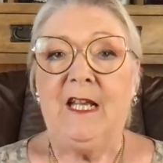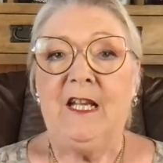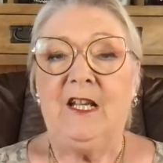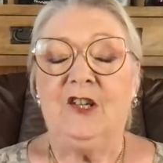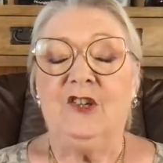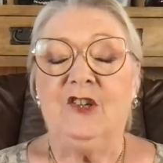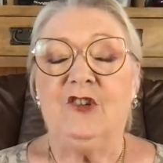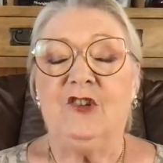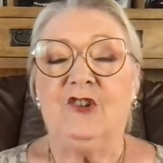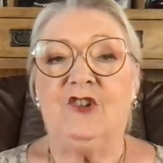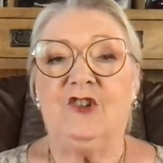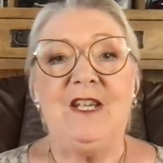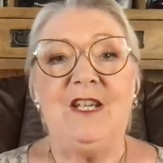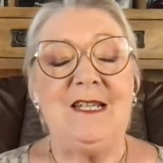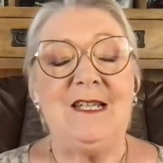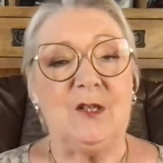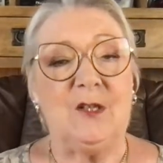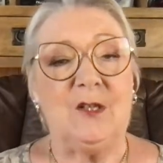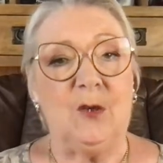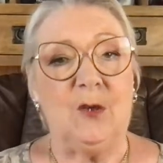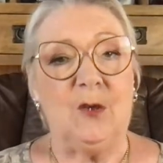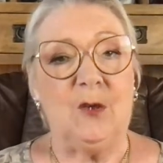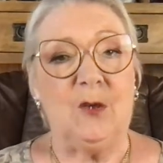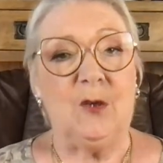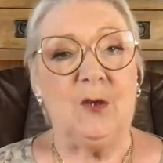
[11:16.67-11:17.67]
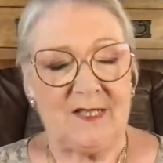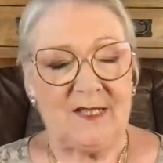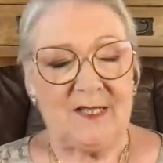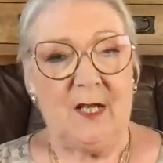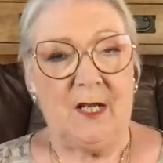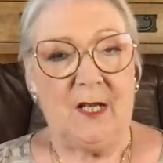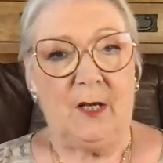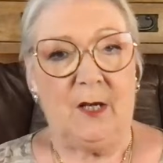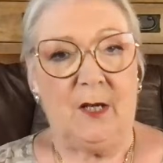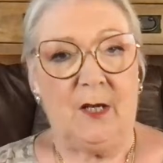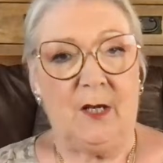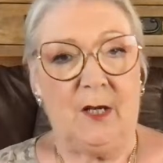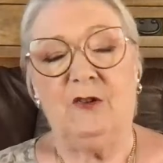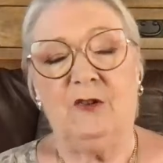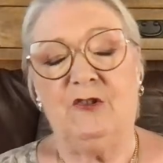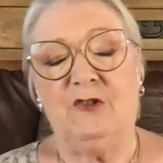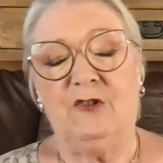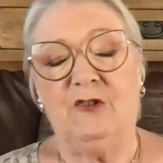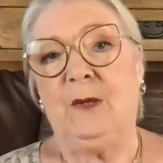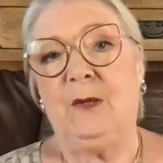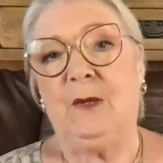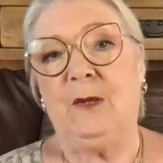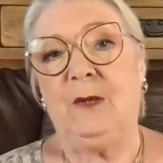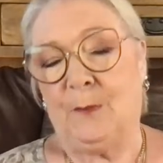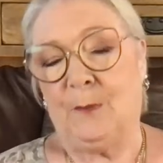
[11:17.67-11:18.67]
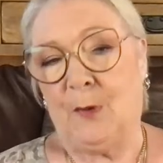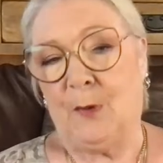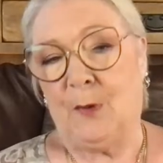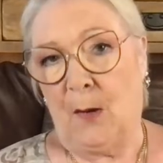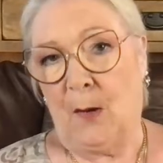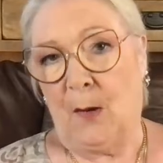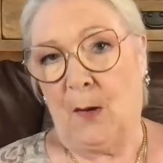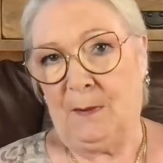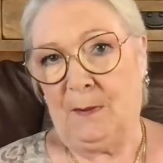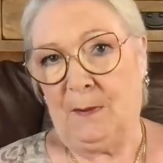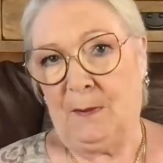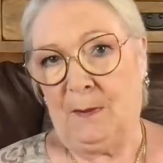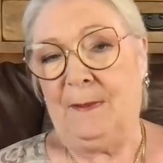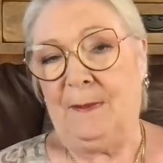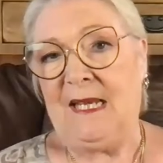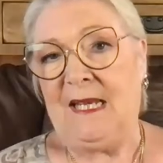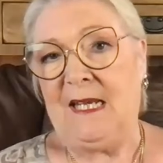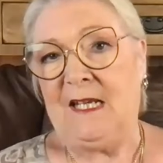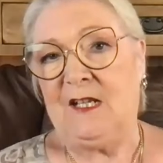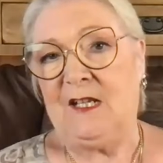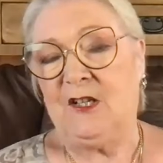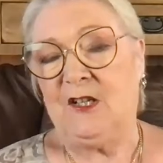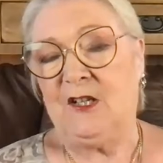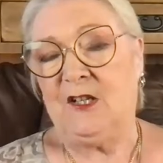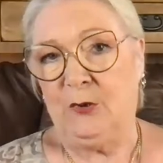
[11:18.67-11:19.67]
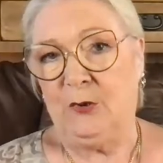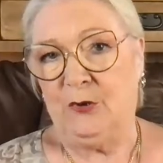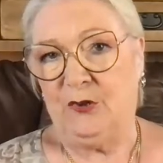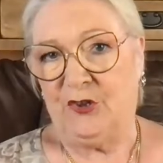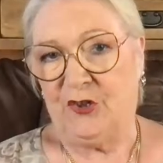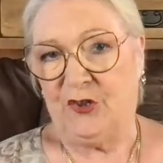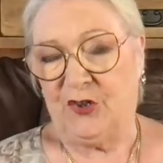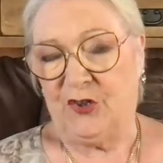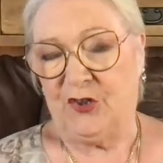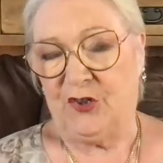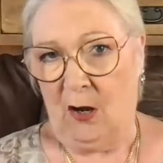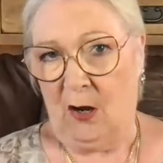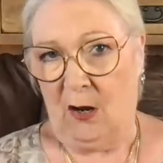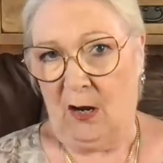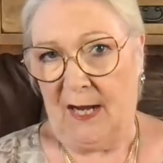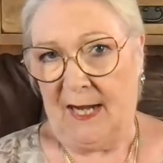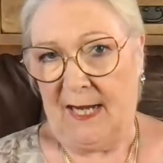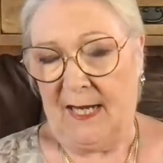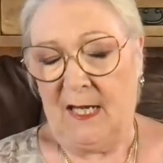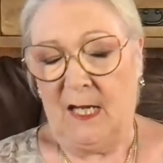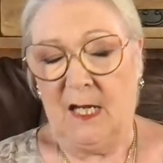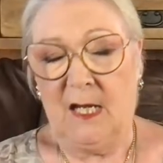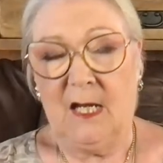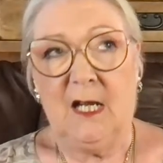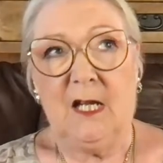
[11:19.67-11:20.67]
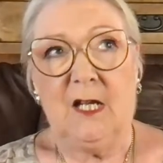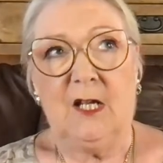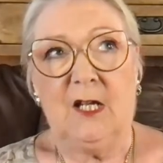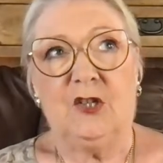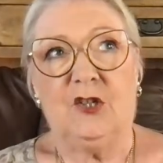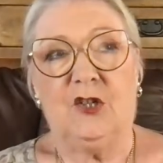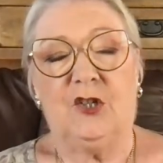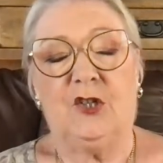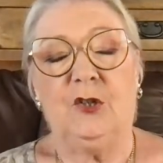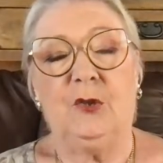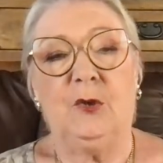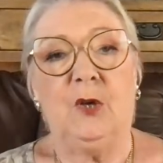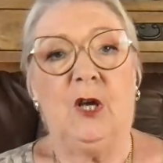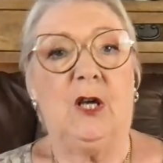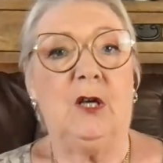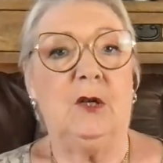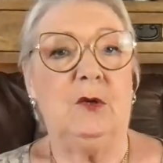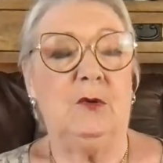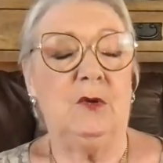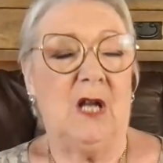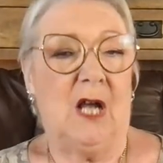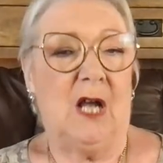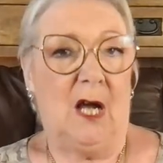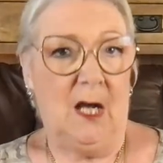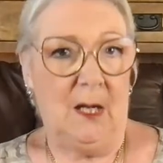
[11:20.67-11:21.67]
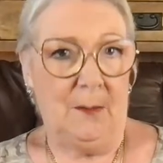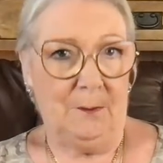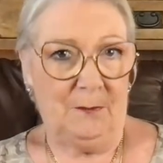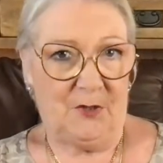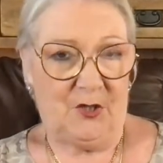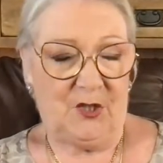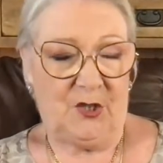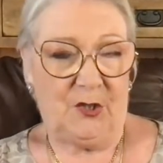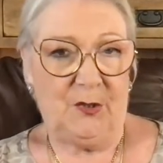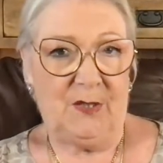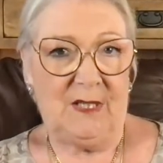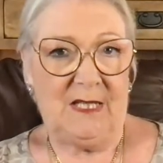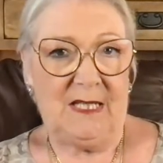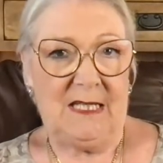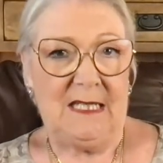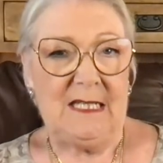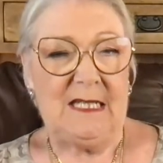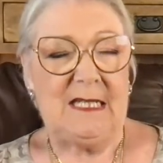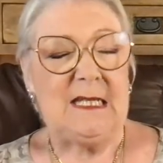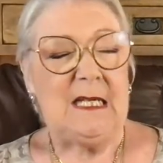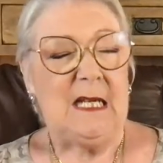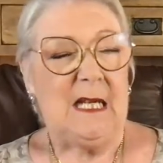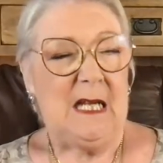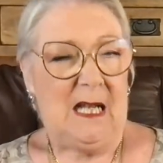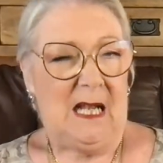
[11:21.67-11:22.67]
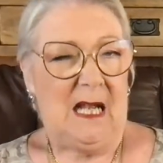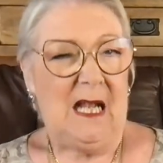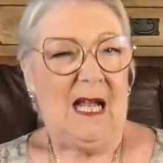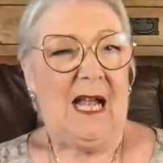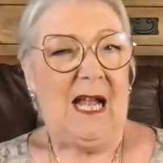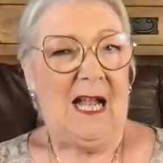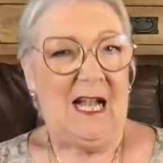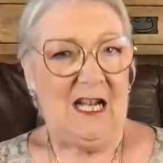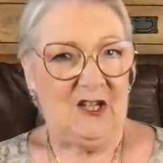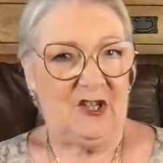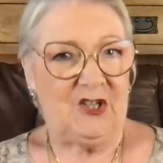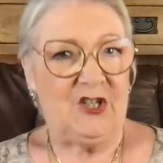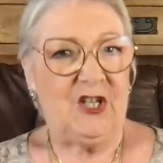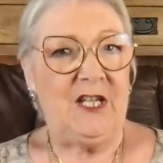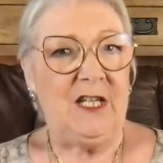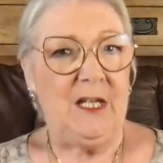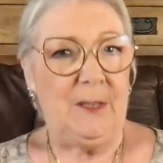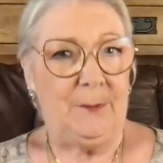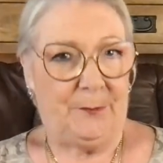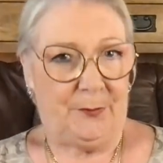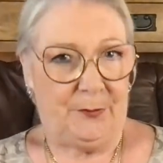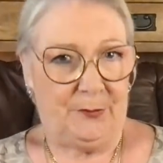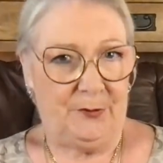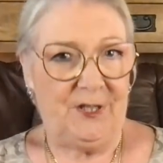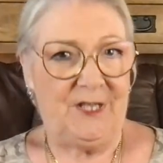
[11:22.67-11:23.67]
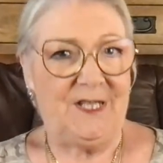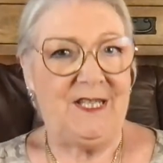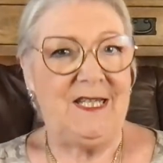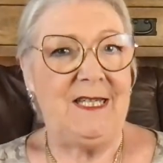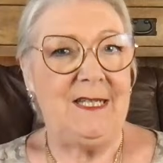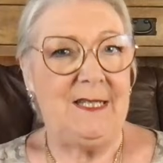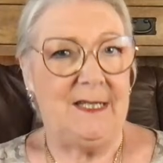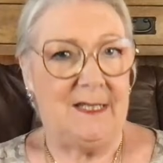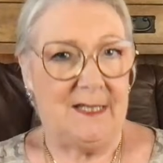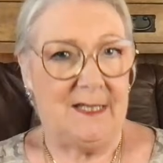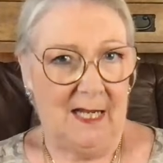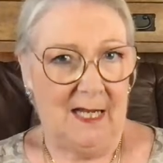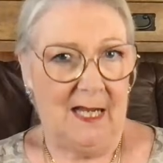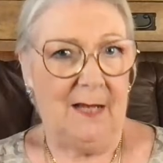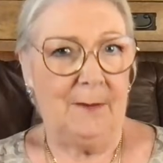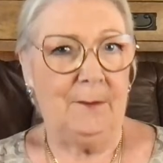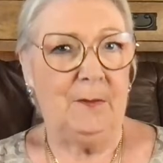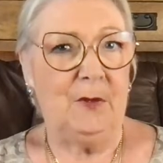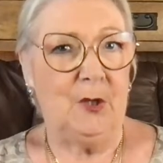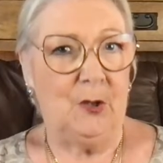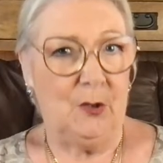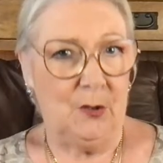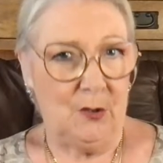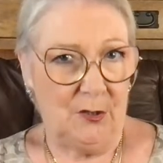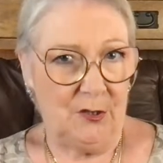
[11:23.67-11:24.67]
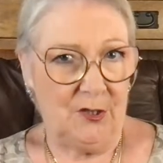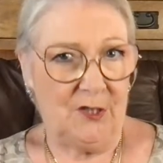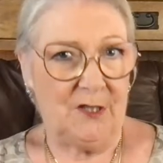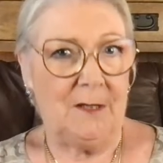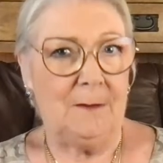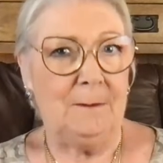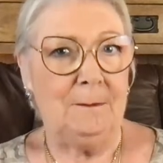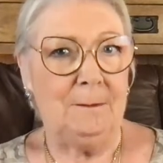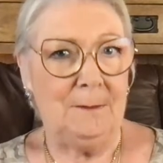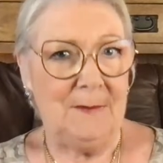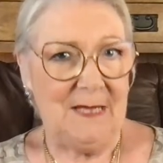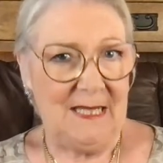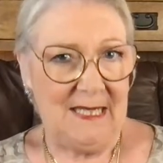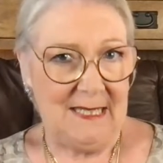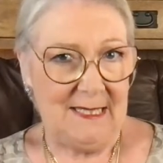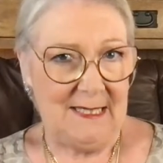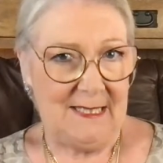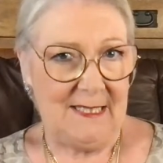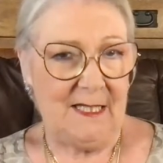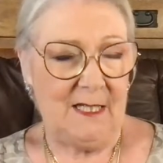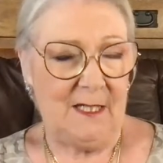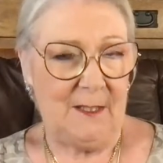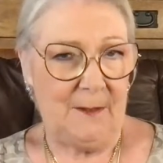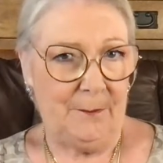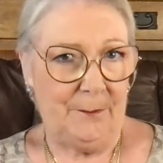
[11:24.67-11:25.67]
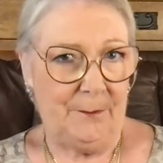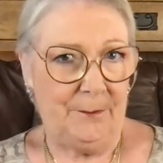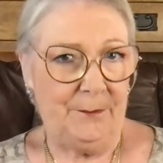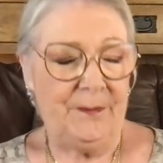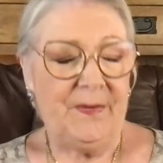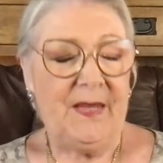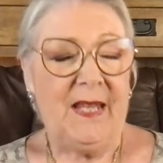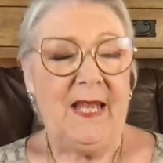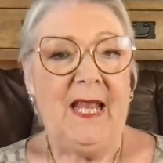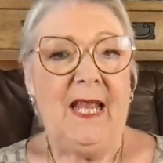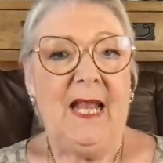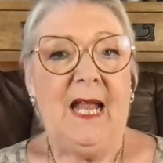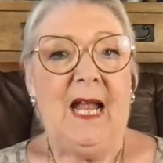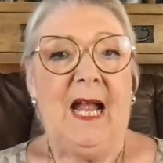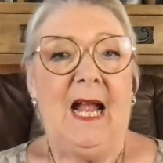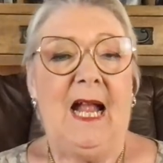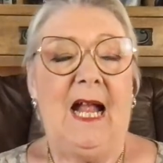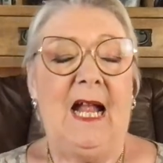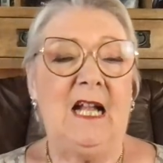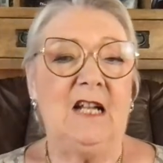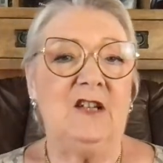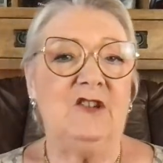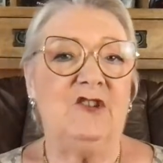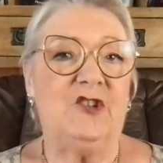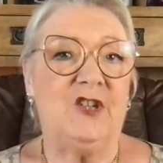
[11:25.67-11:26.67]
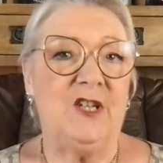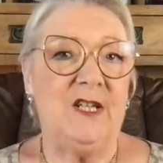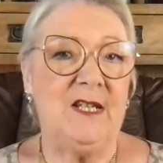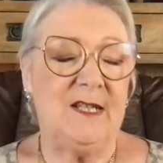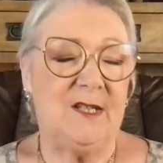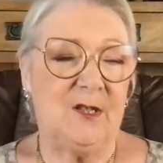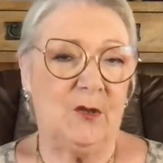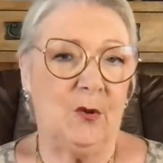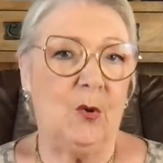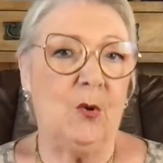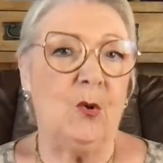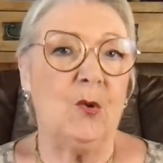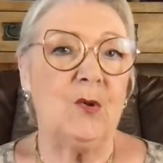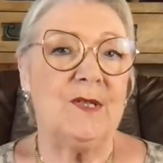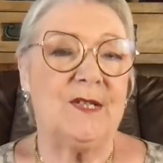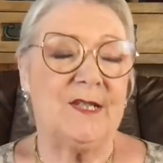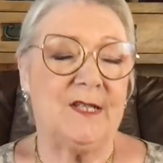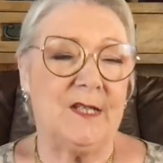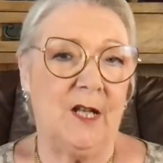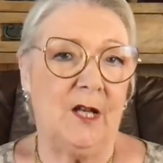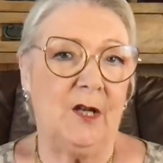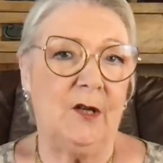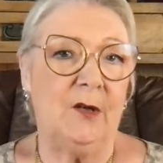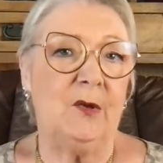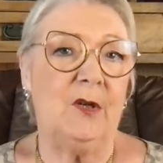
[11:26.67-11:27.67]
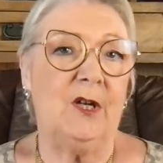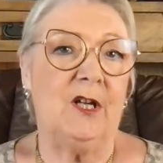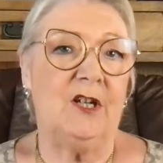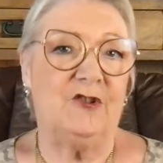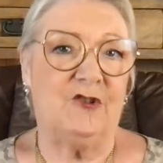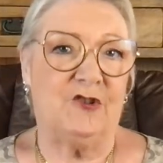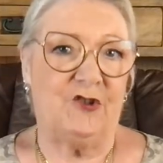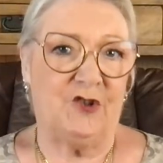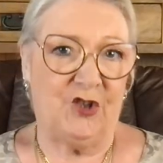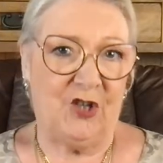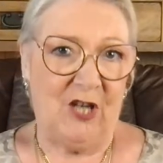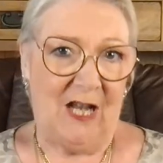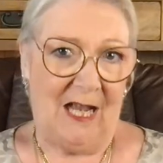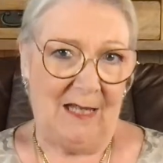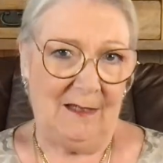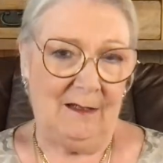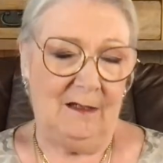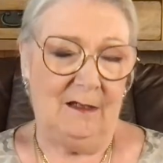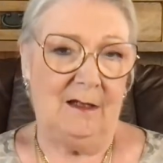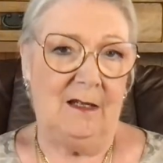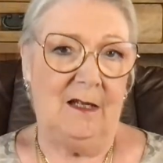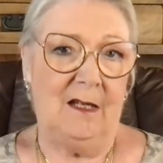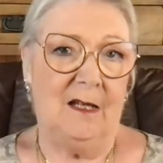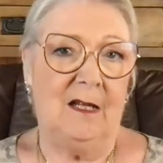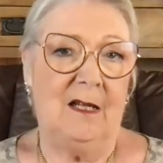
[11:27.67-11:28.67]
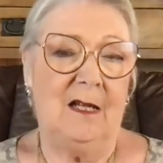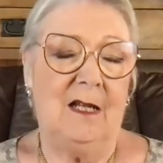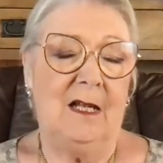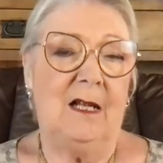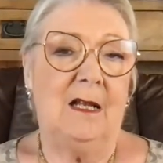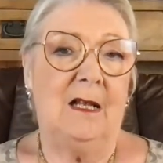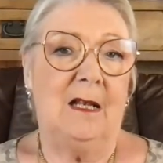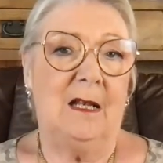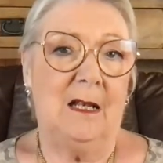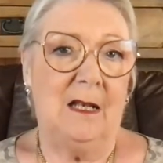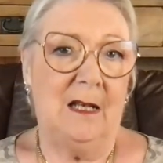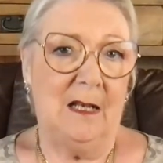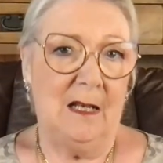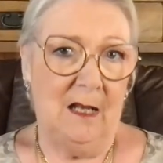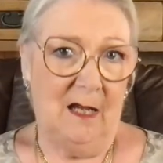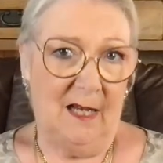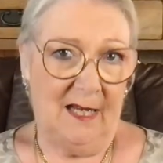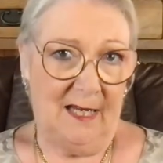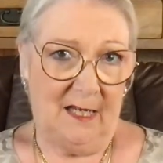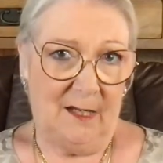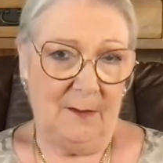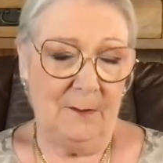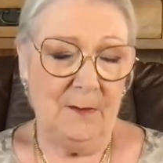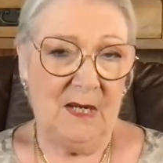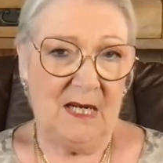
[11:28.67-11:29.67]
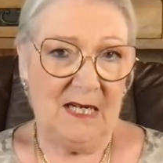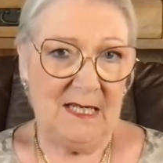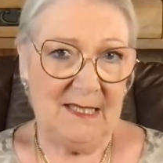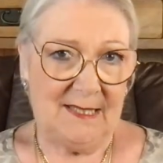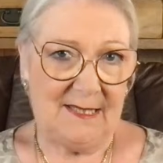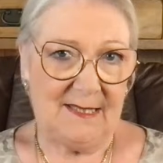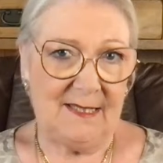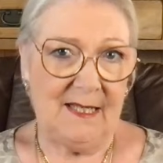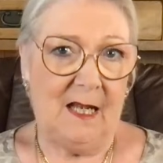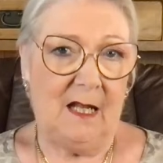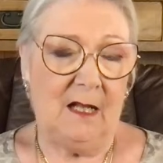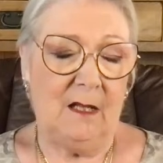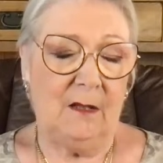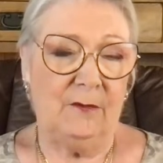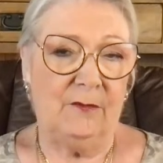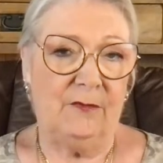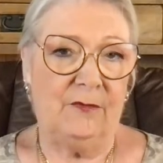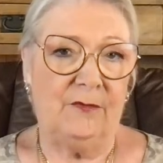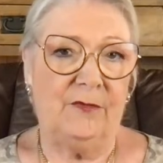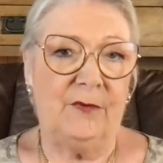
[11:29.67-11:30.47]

she's also, though she would probably be too shy to own up to it, actually a pretty damn good medium. And she's also a channeler like myself.